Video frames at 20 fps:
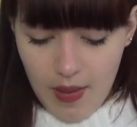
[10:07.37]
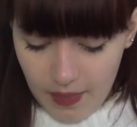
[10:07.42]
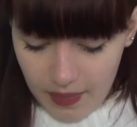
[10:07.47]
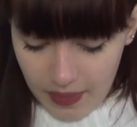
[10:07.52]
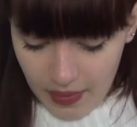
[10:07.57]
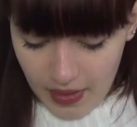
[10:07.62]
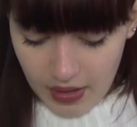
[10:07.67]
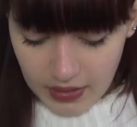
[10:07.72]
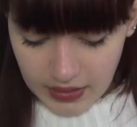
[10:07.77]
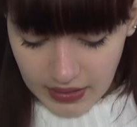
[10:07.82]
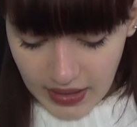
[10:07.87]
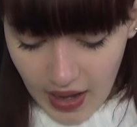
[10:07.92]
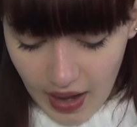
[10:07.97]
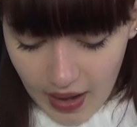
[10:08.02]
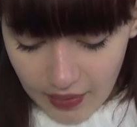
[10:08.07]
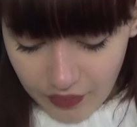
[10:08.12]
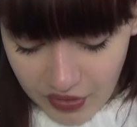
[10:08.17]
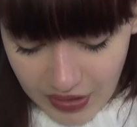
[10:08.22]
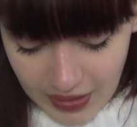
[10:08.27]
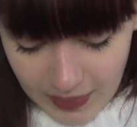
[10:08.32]
But yeah,
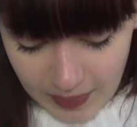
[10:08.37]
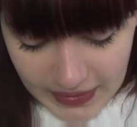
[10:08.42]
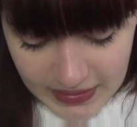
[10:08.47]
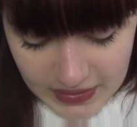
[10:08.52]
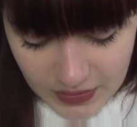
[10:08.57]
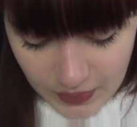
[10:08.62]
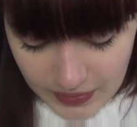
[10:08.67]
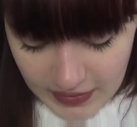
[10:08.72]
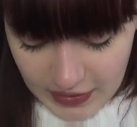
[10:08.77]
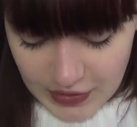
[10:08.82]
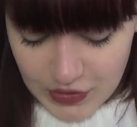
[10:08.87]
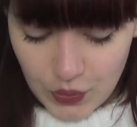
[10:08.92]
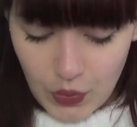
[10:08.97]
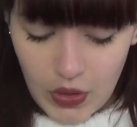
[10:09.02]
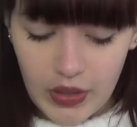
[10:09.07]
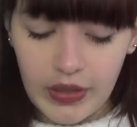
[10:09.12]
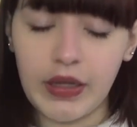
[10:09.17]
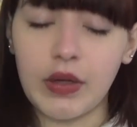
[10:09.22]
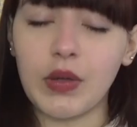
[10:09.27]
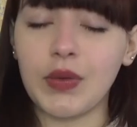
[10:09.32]
I'm really pleased with this
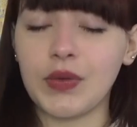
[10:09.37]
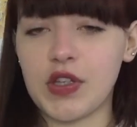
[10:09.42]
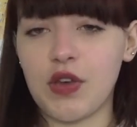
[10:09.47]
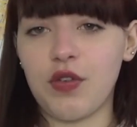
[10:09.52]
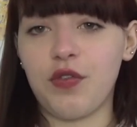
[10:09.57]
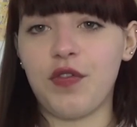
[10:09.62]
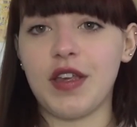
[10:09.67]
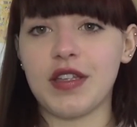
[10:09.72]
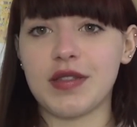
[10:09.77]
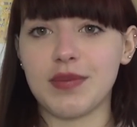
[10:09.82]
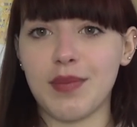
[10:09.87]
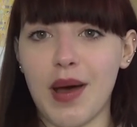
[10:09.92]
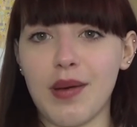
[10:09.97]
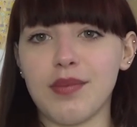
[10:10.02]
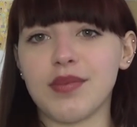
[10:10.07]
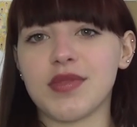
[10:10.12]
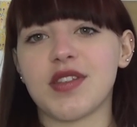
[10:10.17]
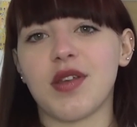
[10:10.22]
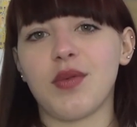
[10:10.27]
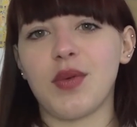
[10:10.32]
one. It also fits
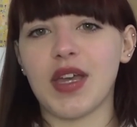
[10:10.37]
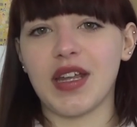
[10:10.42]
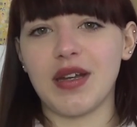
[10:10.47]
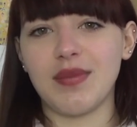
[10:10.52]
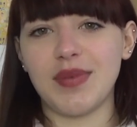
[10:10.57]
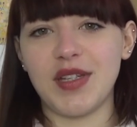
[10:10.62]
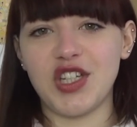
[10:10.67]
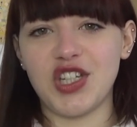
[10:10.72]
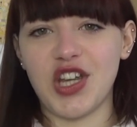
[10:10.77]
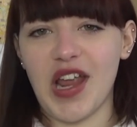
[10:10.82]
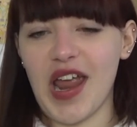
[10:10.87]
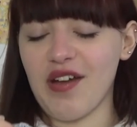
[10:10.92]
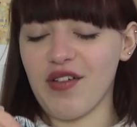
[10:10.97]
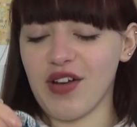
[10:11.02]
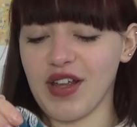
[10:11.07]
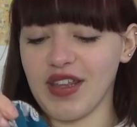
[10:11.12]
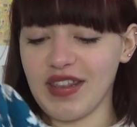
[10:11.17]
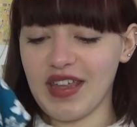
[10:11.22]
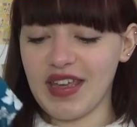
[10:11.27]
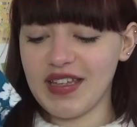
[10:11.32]
mum, so we're going to be
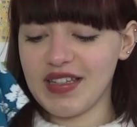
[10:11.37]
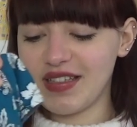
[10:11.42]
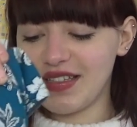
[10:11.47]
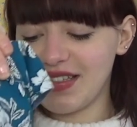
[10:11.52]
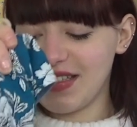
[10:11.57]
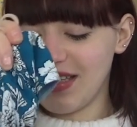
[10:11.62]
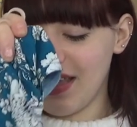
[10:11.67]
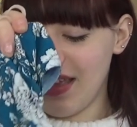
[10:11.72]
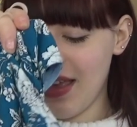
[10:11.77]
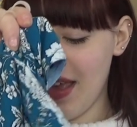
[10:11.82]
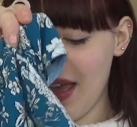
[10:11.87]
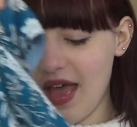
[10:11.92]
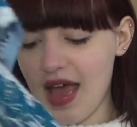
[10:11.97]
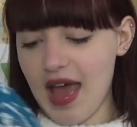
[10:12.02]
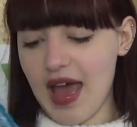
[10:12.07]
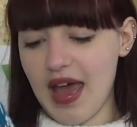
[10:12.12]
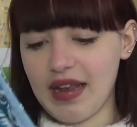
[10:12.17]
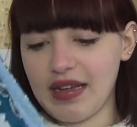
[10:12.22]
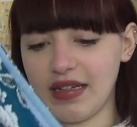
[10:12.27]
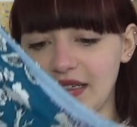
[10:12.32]
sharing this.
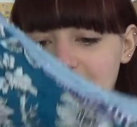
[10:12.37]
And